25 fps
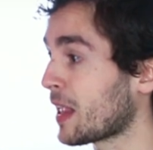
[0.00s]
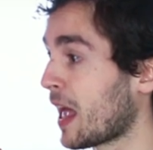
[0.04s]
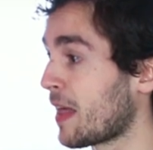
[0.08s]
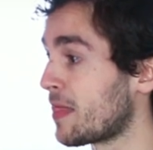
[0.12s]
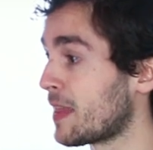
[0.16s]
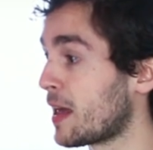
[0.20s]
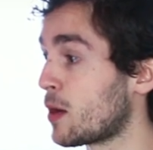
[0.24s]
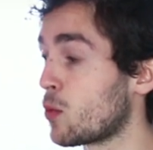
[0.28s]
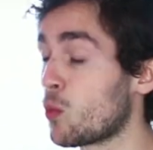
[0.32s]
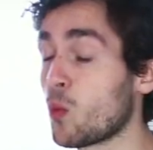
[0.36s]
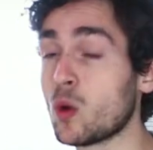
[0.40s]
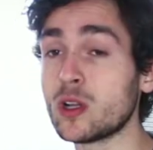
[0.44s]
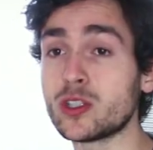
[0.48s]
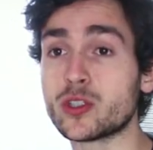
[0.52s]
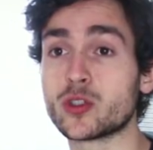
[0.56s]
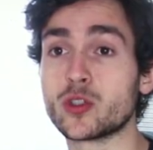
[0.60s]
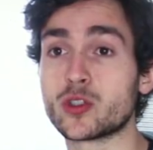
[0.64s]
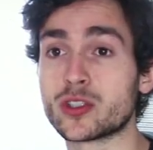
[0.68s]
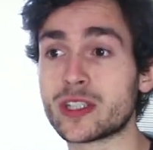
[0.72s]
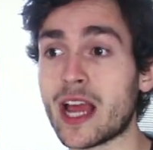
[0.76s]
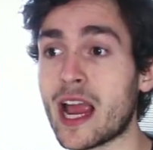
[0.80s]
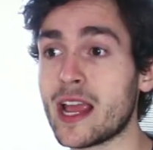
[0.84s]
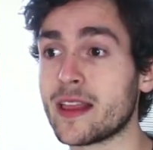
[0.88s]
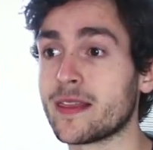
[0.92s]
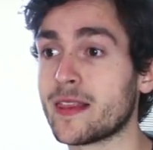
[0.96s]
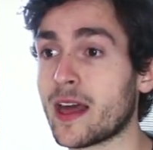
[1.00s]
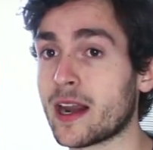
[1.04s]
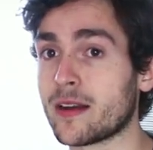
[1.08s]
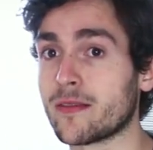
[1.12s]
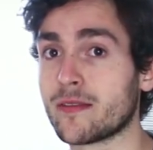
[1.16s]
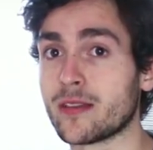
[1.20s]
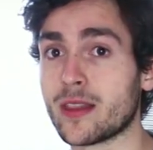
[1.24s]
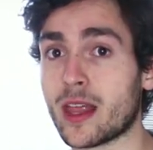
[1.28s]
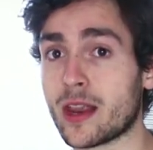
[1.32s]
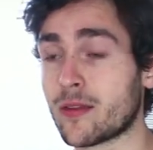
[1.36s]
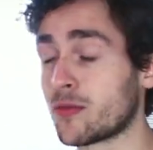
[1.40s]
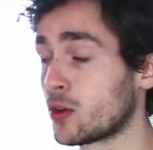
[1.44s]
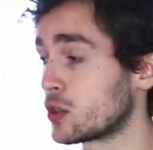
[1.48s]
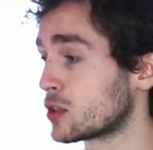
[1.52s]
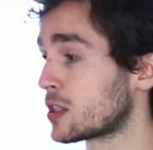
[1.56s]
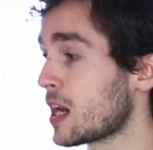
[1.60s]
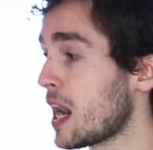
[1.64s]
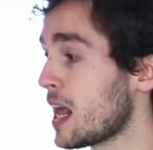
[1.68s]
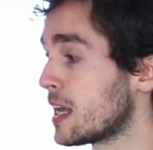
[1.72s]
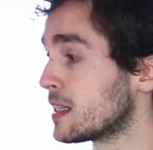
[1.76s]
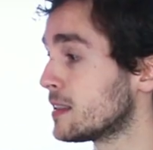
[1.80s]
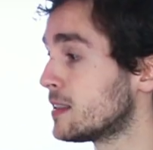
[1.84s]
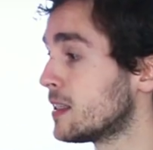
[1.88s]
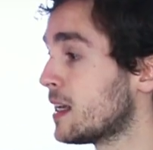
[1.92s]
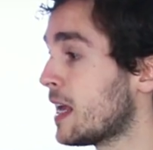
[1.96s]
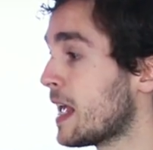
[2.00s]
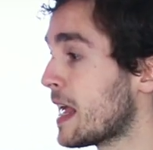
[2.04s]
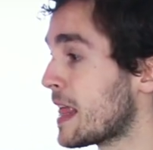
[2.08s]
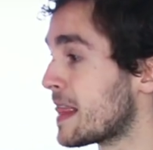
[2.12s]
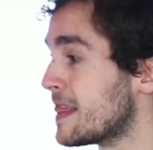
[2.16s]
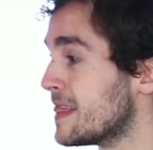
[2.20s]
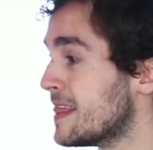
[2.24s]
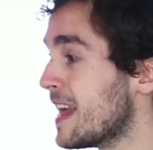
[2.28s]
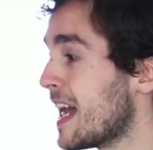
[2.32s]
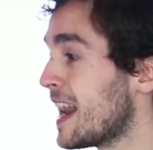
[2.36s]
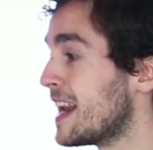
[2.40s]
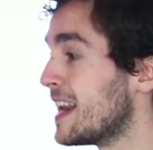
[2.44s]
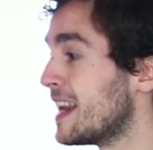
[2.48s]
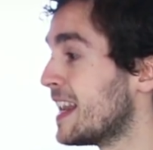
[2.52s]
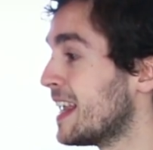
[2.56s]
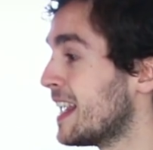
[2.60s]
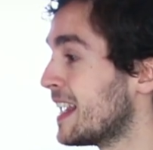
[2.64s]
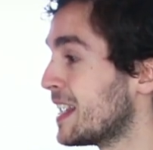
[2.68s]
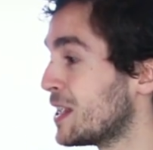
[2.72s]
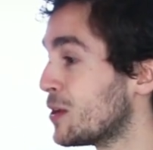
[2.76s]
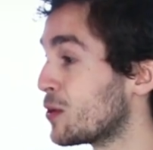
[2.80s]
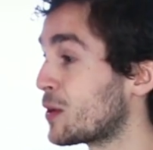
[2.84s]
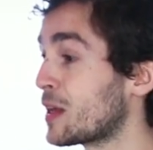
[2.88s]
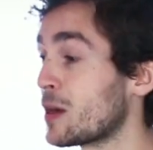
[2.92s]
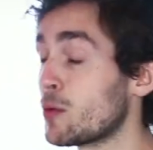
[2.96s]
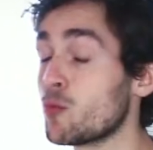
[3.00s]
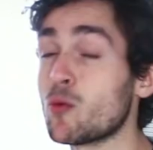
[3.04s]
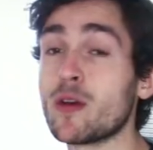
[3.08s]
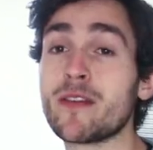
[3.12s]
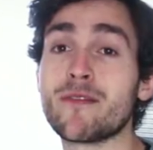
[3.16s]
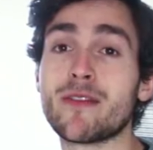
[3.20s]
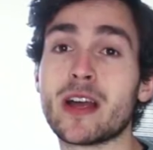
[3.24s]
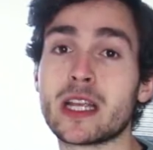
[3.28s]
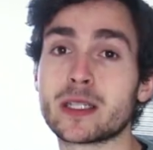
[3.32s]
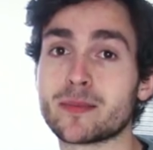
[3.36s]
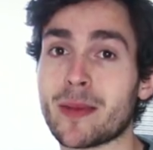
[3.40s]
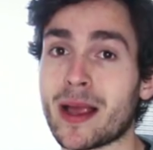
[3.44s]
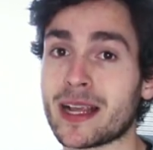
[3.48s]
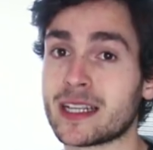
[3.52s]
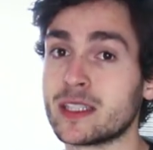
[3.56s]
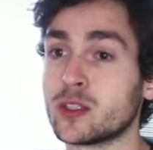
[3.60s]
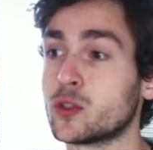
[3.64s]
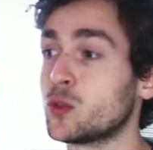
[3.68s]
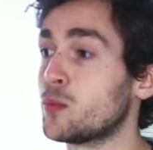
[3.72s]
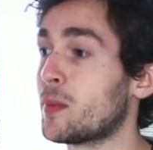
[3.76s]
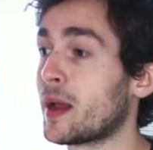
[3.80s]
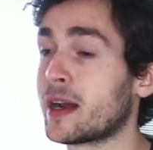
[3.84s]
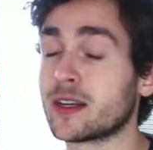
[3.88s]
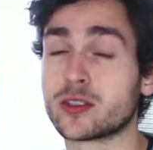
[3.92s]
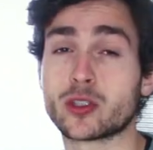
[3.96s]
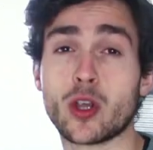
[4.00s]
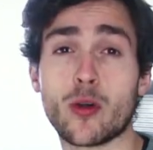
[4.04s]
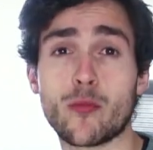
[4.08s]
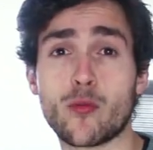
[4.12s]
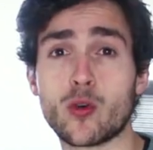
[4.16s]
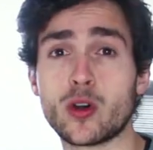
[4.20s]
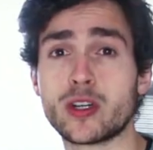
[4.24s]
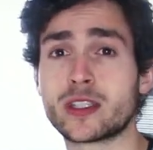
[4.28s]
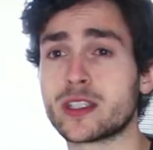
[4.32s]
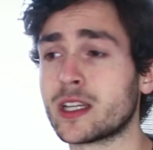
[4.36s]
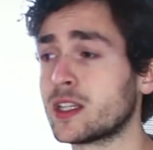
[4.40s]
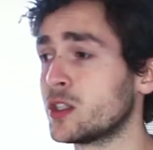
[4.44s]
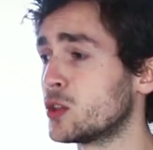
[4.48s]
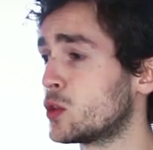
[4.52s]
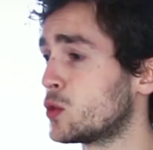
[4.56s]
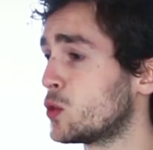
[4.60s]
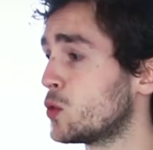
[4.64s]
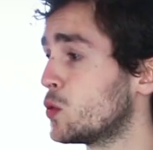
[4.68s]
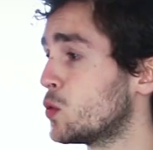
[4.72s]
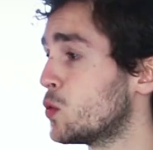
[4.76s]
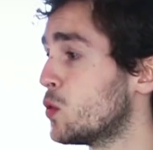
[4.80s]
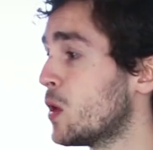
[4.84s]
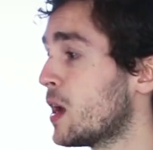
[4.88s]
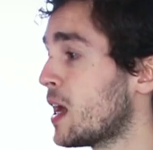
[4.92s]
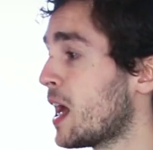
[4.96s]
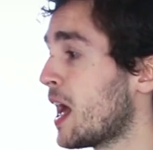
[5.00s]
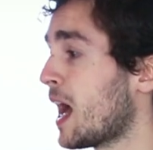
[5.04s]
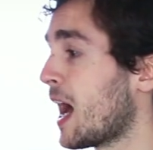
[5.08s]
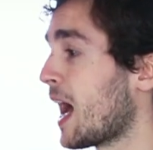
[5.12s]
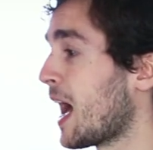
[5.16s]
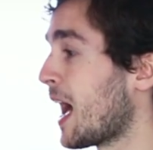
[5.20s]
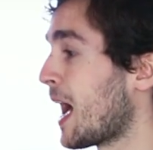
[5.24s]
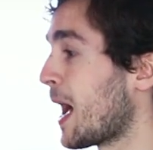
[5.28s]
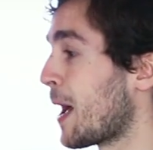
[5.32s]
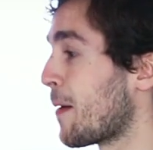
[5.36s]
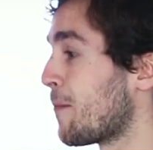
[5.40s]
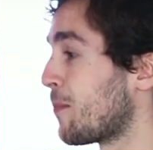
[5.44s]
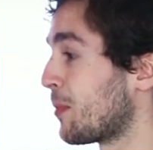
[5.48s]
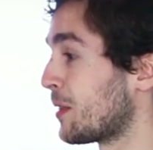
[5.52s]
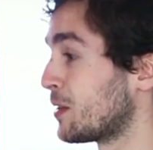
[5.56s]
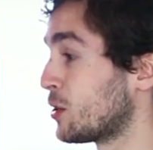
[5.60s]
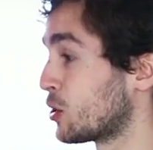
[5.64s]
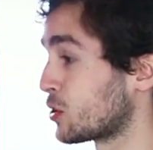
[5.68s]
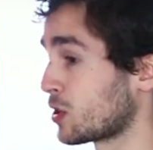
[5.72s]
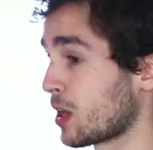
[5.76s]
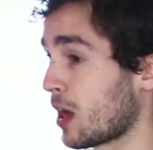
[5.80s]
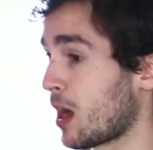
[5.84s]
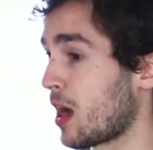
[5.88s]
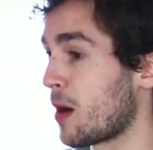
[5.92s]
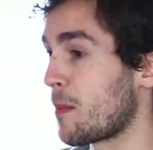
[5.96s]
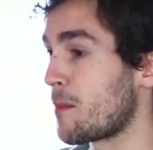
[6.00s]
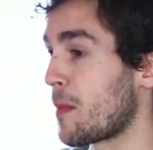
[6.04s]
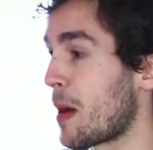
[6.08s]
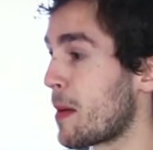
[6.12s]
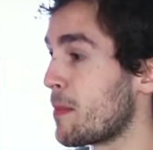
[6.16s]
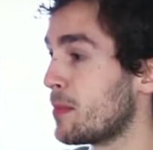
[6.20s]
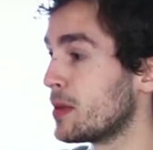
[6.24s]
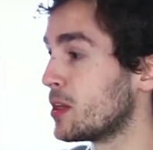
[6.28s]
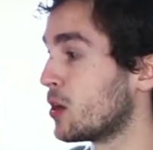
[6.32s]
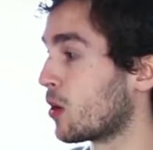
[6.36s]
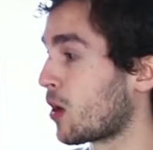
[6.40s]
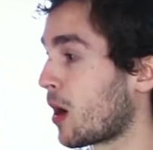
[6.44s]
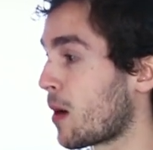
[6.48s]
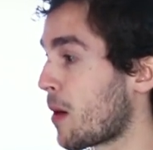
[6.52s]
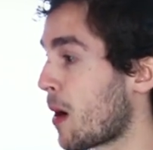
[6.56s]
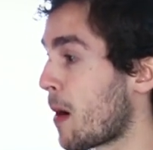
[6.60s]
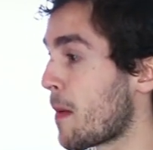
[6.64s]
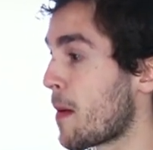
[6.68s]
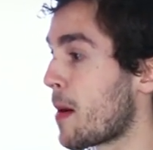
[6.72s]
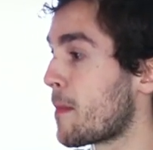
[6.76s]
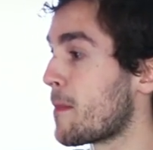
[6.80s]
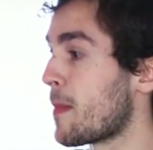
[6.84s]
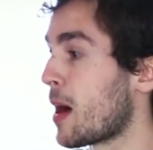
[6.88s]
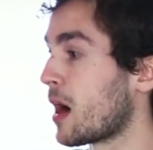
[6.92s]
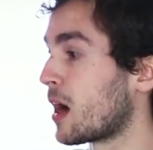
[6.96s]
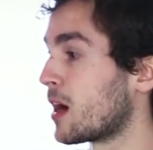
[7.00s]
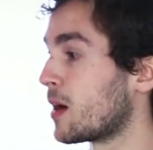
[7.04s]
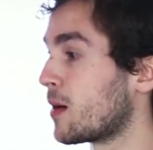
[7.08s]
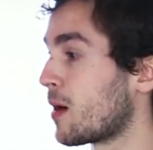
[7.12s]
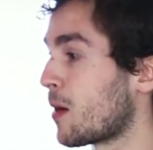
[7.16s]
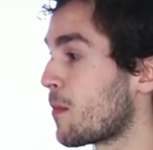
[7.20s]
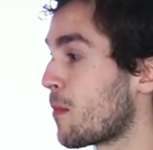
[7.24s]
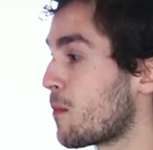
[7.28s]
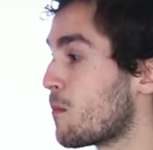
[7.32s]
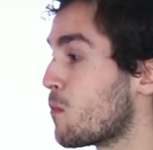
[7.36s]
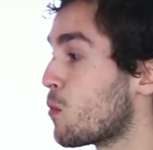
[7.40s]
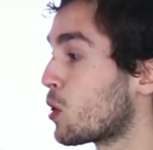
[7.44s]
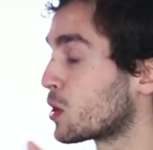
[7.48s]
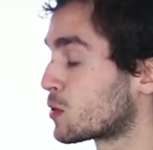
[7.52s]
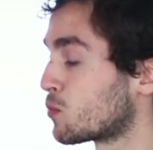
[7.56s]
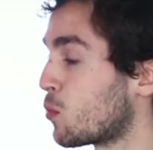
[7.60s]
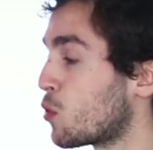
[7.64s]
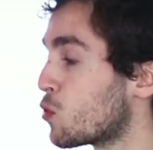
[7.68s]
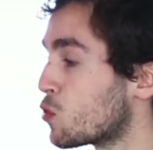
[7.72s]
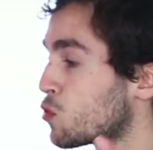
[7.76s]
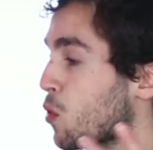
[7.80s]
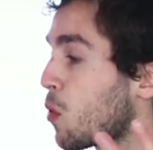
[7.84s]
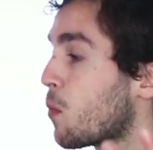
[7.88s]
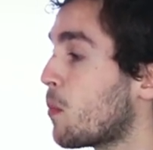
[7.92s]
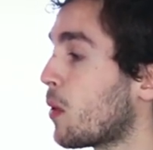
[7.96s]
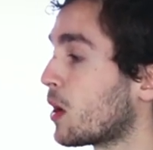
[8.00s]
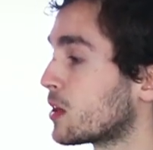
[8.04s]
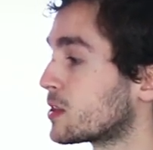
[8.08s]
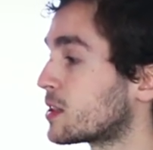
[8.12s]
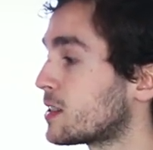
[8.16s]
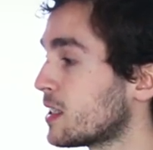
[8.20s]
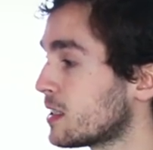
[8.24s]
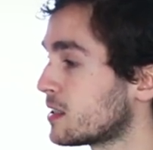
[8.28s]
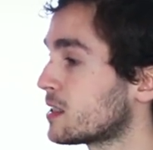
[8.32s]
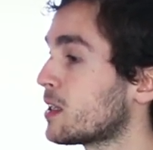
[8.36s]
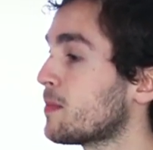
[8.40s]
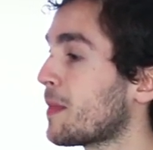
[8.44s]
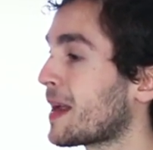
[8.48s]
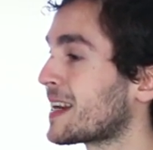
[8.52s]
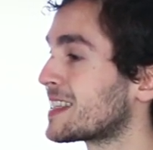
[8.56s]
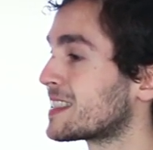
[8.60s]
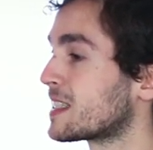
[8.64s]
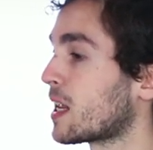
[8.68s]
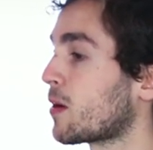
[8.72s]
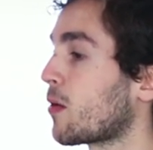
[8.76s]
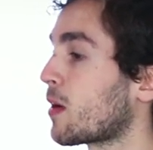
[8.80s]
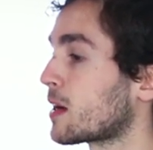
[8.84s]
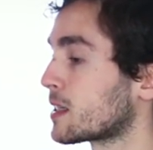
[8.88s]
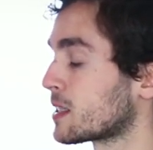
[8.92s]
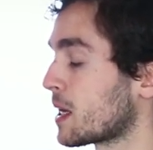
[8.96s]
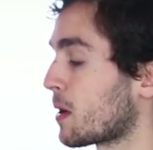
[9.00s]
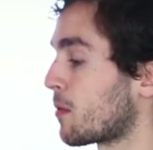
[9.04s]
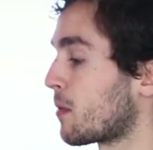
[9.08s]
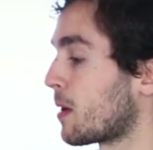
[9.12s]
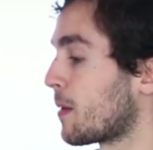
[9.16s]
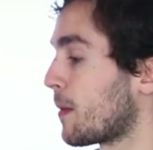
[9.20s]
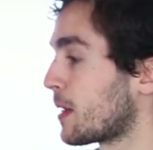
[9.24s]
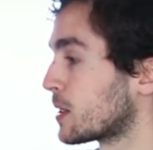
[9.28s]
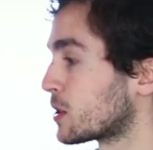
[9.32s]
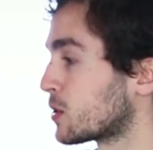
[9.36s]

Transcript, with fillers: And then once you sign that, that first client, then you can reinvest back into better softwares, into um, just a, a, you know a, a, a, much more robust system, etc., etc.